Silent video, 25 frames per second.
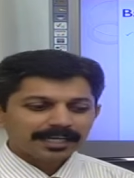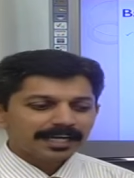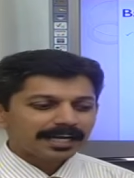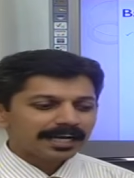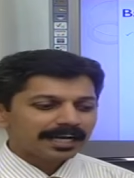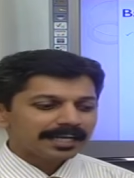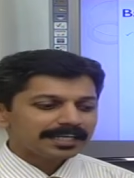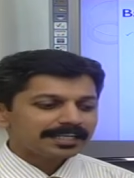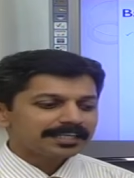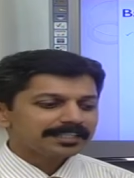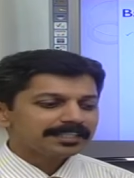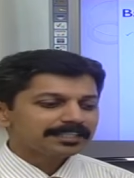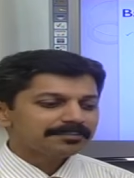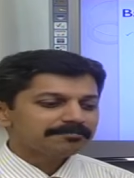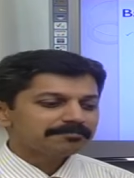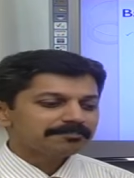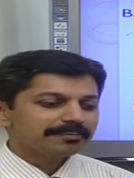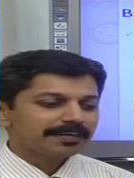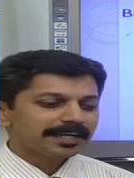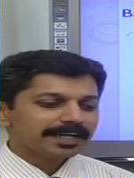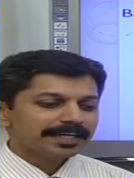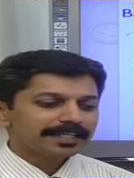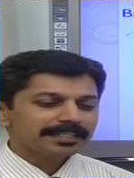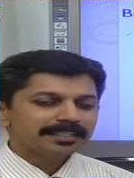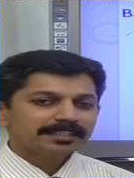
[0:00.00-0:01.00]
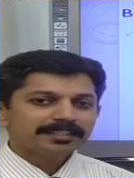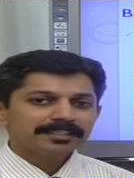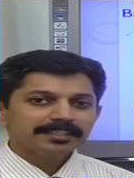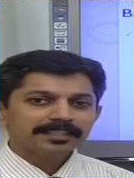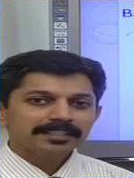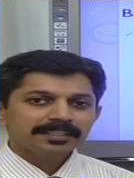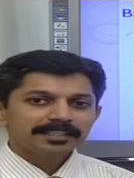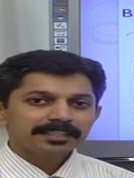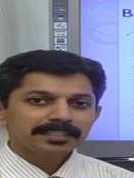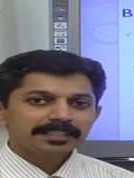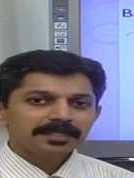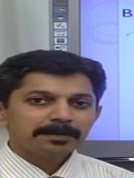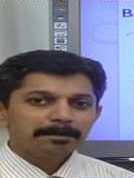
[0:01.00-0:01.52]
identified
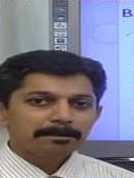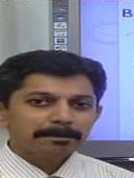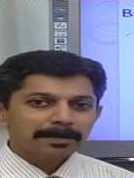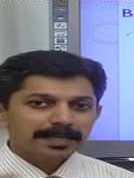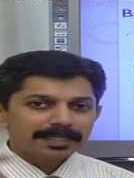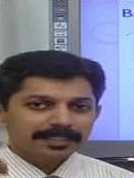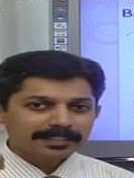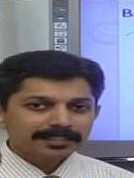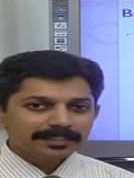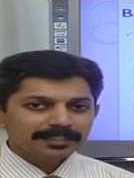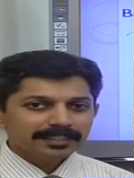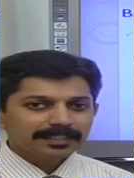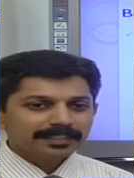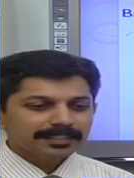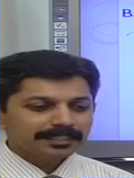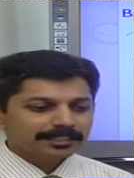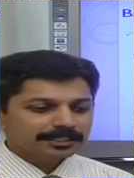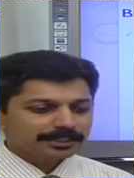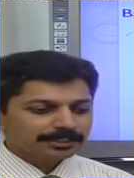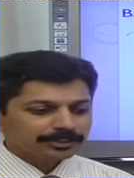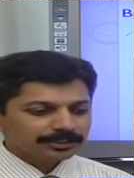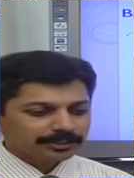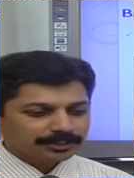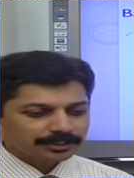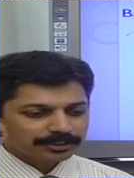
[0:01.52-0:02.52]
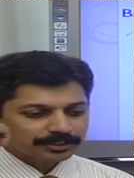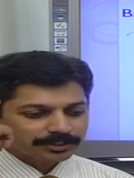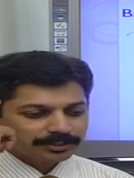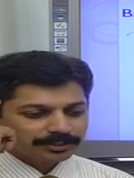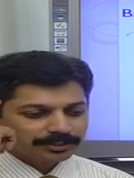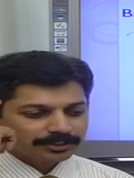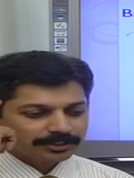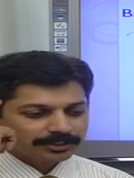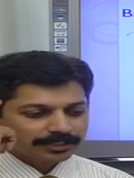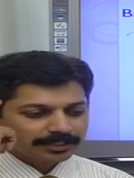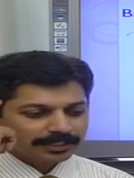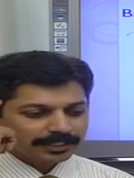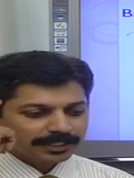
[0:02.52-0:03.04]
the mental conditions